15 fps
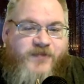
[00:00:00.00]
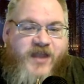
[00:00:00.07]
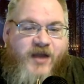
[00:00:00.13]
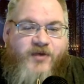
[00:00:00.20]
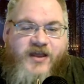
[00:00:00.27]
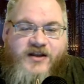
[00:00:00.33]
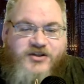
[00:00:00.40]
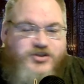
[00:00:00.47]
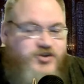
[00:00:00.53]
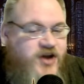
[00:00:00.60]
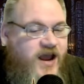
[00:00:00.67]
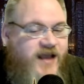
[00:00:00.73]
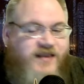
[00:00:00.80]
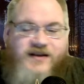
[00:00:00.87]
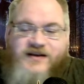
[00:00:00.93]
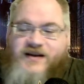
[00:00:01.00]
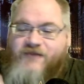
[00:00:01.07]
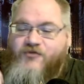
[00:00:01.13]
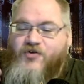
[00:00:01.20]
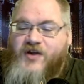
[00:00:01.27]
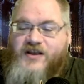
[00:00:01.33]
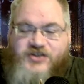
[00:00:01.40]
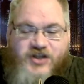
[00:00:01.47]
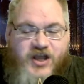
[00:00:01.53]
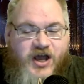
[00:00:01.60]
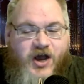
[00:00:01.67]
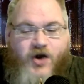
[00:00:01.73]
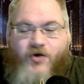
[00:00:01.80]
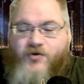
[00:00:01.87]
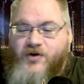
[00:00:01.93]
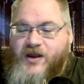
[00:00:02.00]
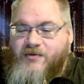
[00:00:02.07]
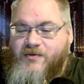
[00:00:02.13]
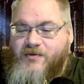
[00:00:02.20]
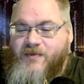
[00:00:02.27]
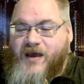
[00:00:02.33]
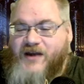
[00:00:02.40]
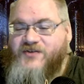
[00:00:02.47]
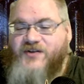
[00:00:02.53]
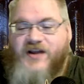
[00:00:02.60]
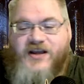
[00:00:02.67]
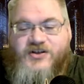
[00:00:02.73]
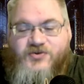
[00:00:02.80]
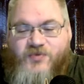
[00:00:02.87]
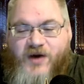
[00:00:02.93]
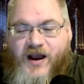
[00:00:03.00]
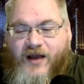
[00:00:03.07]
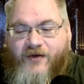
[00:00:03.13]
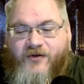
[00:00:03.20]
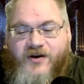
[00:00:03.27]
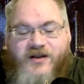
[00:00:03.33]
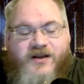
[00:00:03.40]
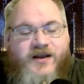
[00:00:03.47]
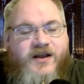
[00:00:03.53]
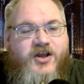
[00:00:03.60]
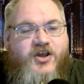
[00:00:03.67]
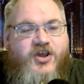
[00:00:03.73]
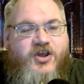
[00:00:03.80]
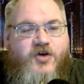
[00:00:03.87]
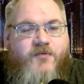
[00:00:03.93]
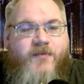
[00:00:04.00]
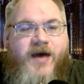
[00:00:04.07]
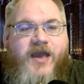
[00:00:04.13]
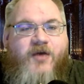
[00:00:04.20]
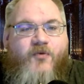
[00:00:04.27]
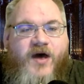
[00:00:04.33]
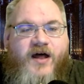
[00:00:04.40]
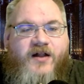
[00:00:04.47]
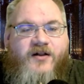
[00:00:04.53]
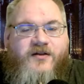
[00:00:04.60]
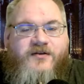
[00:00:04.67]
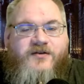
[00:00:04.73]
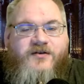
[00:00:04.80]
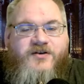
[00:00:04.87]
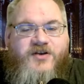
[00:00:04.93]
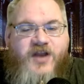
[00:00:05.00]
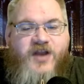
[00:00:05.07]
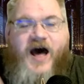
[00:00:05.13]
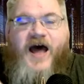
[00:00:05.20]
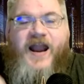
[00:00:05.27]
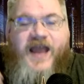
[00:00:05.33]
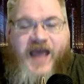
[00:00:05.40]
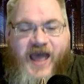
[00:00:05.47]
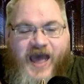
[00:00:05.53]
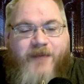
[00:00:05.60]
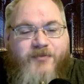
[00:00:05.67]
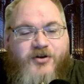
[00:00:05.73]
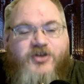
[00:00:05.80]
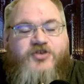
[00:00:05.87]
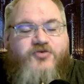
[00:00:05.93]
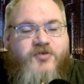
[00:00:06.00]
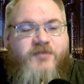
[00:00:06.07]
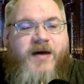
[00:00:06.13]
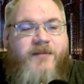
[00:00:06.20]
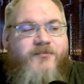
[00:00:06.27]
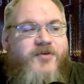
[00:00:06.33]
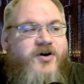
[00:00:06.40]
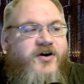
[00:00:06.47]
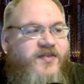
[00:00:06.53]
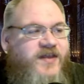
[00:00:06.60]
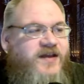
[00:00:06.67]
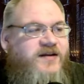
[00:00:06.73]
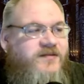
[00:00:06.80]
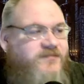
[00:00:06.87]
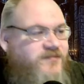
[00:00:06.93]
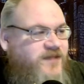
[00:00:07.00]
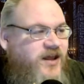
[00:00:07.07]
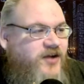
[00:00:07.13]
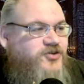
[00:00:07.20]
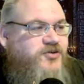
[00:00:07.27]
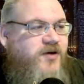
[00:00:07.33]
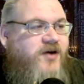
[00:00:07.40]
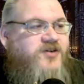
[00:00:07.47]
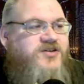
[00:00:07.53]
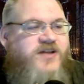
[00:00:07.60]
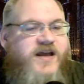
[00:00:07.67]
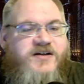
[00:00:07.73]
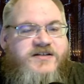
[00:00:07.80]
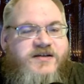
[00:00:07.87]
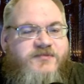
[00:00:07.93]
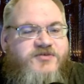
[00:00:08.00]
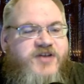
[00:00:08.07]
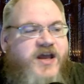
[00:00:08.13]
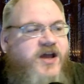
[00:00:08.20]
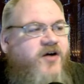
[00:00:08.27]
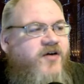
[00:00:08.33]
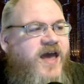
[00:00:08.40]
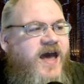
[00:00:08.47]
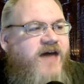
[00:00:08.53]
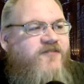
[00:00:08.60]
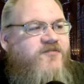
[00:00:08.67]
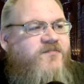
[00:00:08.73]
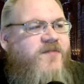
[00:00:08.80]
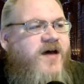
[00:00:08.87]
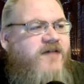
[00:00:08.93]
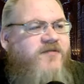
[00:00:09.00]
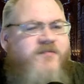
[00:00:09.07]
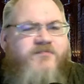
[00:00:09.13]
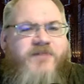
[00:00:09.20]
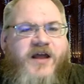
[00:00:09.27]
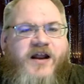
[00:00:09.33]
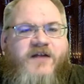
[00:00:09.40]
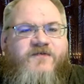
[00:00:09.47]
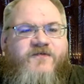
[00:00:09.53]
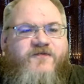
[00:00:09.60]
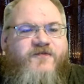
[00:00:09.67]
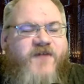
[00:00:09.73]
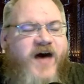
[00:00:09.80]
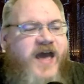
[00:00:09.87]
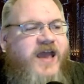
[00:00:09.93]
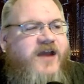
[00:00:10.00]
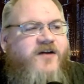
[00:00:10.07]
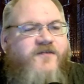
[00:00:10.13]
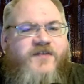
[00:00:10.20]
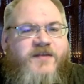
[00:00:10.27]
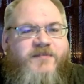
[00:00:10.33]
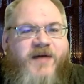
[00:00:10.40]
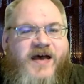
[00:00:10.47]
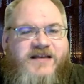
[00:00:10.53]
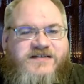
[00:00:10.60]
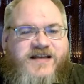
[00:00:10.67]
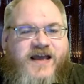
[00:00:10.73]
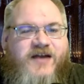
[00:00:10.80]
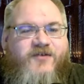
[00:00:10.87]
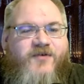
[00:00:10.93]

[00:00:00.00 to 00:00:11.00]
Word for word: and we get distracted and everyone has to go and we're coming back to the next round you might well not happen to remember and then you know two hours later someone's like oh yeah haven't i been on fire for the past 10